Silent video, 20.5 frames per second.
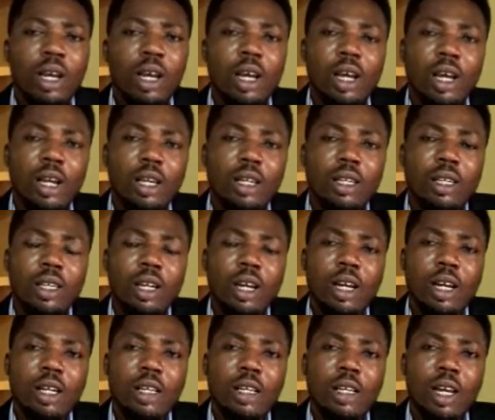
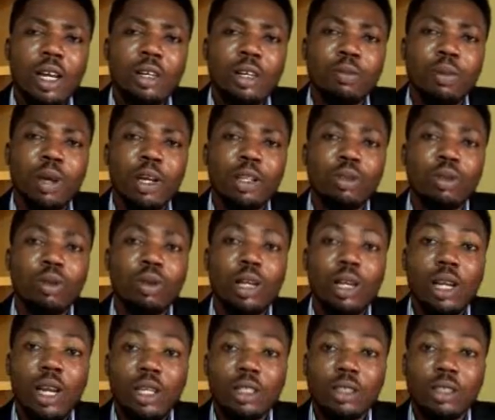And by doing
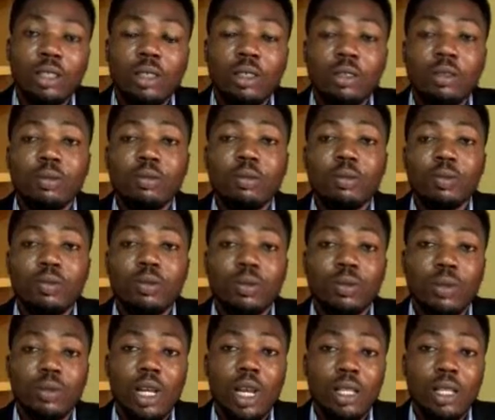that
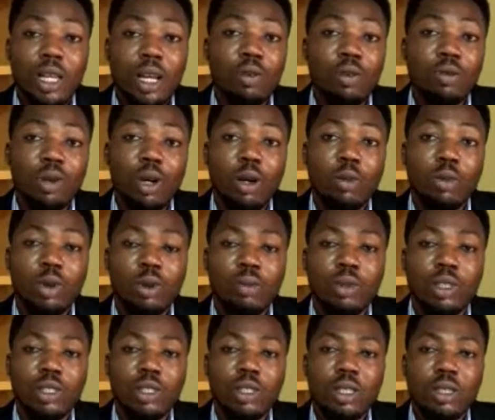will help your
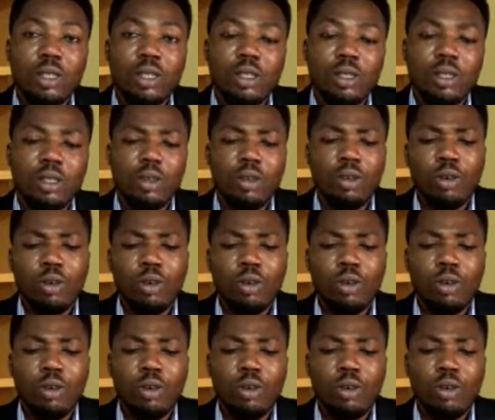business.